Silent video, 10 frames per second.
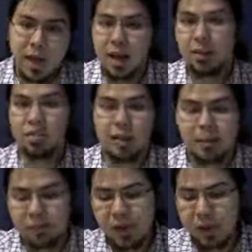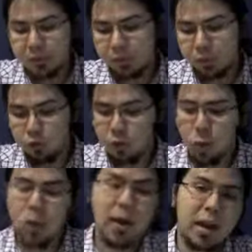And at the same time, you
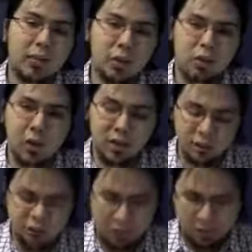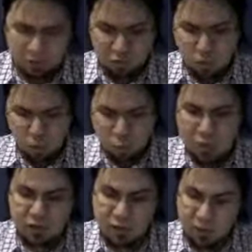don't want any of your strategies to be too
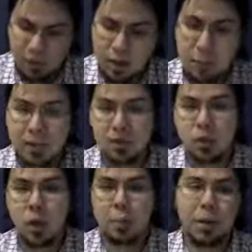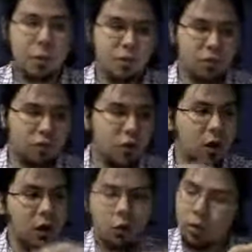rigid, because you want to be able to
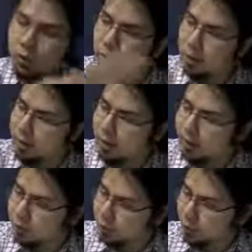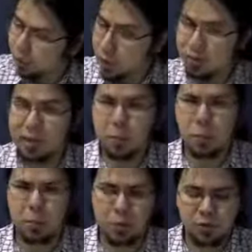follow all the other players around the table. You
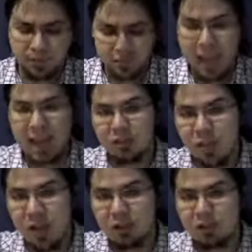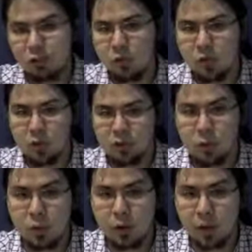want to be able to take advantage of what they're
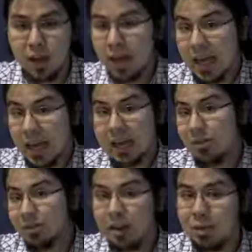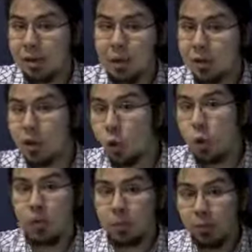doing. And at the same time, you don't
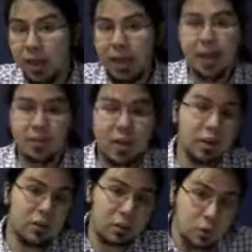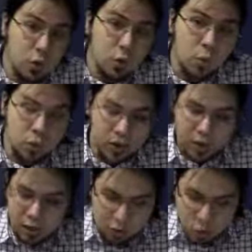want them taking advantage of you.
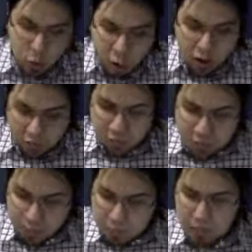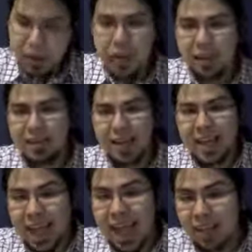You don't want them
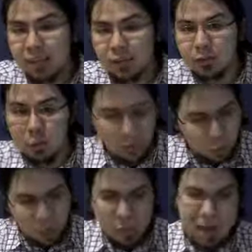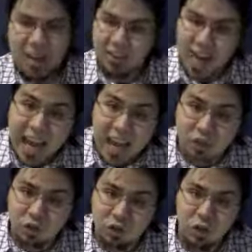taking anything from you. You don't want them to have an
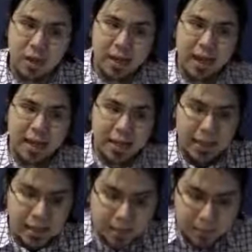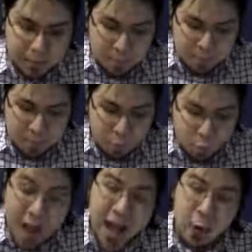edge. And
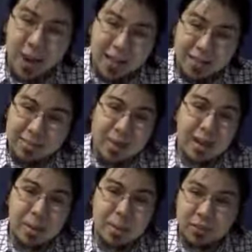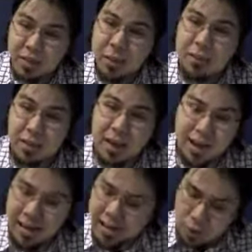wow, I can talk about this game a lot.
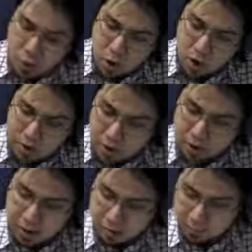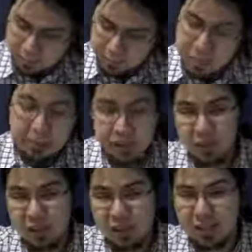I can go on, but let me
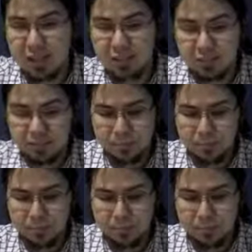just say this.